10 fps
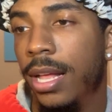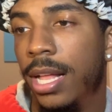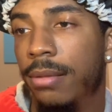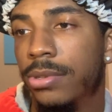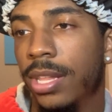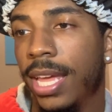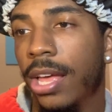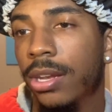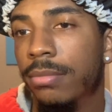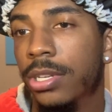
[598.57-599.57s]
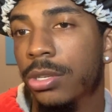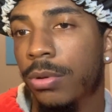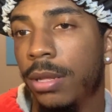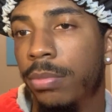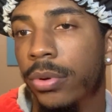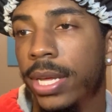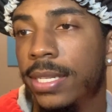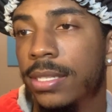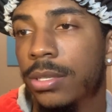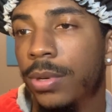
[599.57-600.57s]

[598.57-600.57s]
Um, so they held him to 20 points.